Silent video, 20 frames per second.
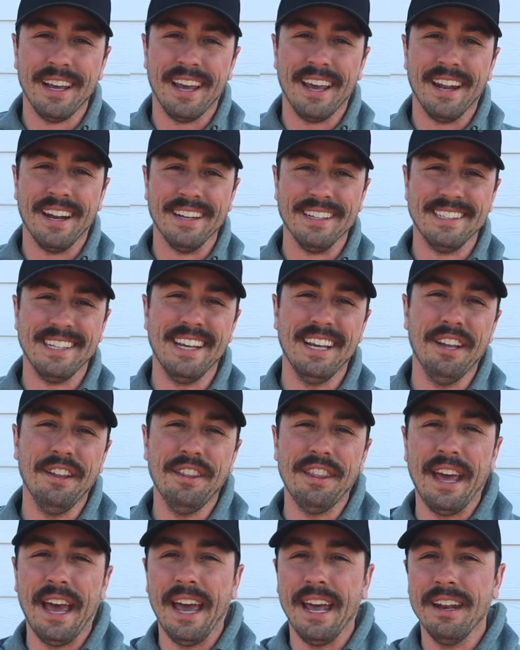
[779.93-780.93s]
And until
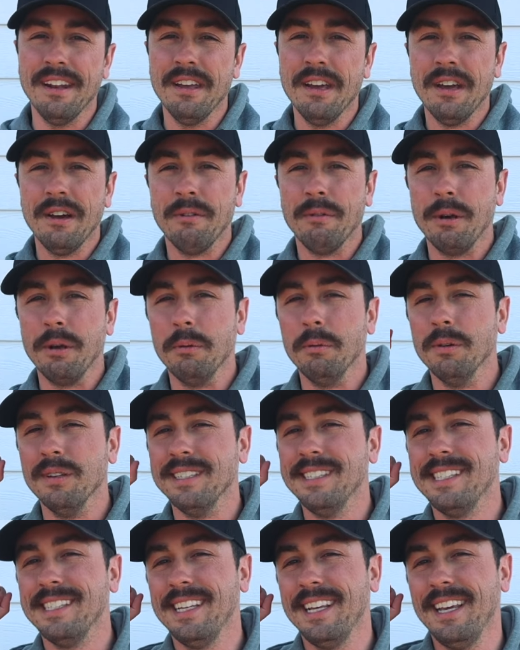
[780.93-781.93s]
then, we will
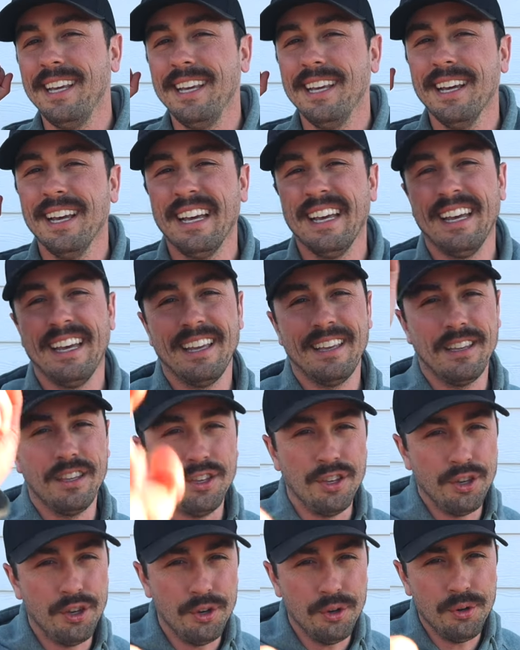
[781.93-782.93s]
see
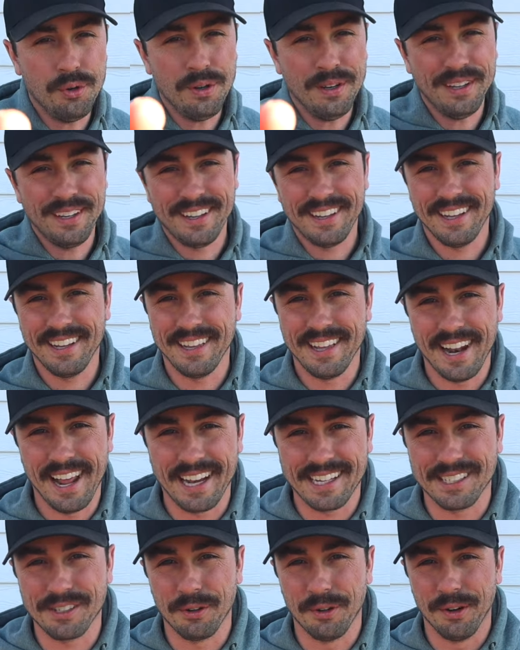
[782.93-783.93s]
you in the next